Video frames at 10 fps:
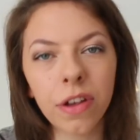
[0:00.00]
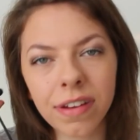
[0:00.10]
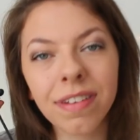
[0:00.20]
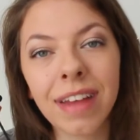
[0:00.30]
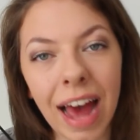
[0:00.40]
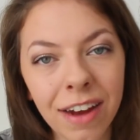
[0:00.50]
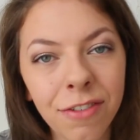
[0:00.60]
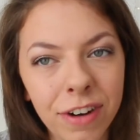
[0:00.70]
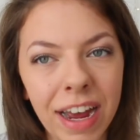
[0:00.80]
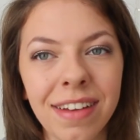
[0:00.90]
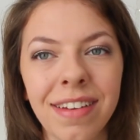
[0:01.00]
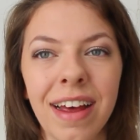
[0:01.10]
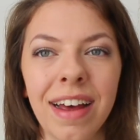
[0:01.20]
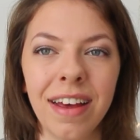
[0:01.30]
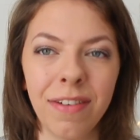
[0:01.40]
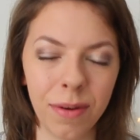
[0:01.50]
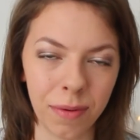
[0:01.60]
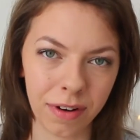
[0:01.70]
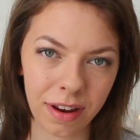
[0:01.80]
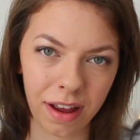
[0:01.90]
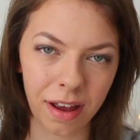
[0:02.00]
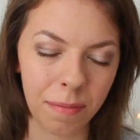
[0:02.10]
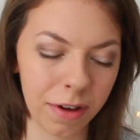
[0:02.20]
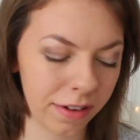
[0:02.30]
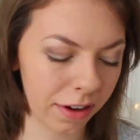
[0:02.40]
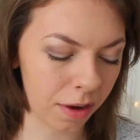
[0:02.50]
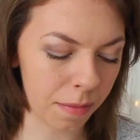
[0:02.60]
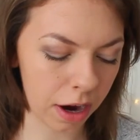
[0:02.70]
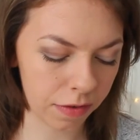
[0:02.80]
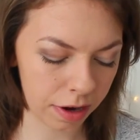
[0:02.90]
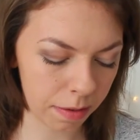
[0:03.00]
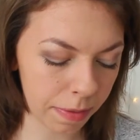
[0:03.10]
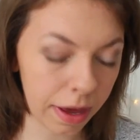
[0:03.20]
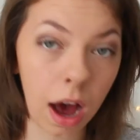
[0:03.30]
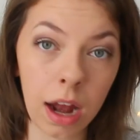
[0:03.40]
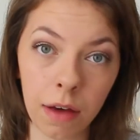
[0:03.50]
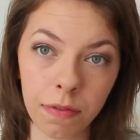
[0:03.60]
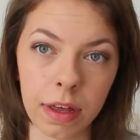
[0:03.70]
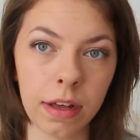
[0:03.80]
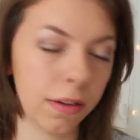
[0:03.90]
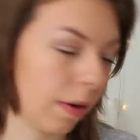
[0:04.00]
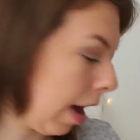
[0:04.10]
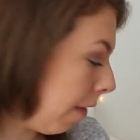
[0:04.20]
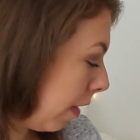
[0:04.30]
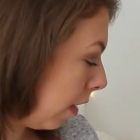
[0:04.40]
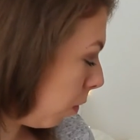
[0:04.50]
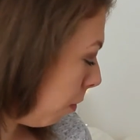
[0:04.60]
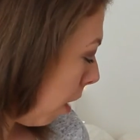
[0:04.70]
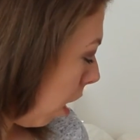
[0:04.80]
can use this hand-free headset if you want, because they've got a microphone in. But I love these. So I have these with my